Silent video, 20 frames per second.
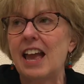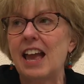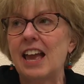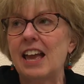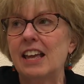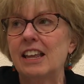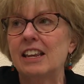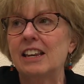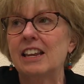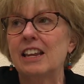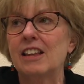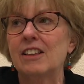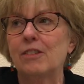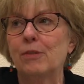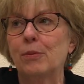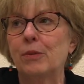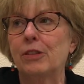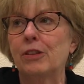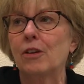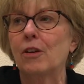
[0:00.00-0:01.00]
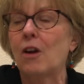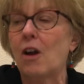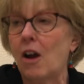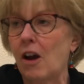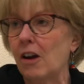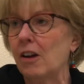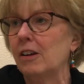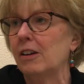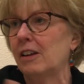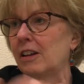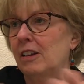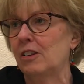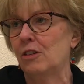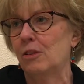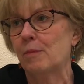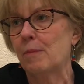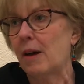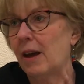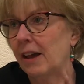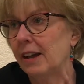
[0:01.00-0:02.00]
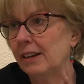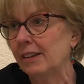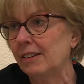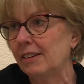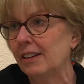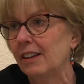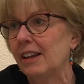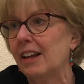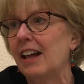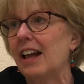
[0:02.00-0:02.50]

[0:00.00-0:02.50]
And it's with your heart and your mind,